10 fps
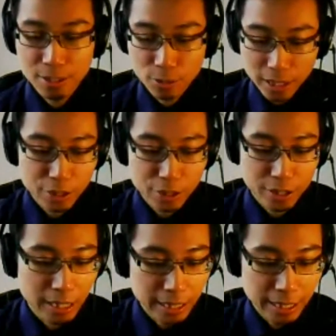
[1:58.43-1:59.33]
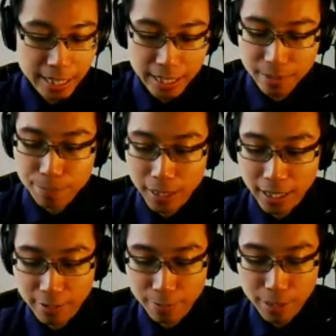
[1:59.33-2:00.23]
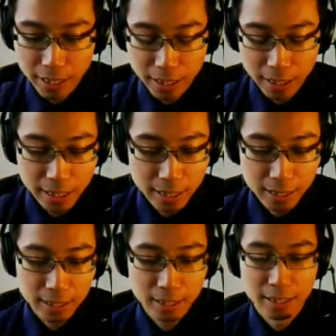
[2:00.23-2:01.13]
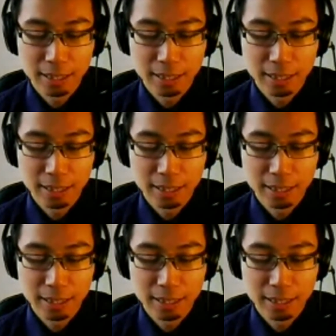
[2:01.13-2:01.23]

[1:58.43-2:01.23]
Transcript: really interesting. It ended up kind of being a, a, a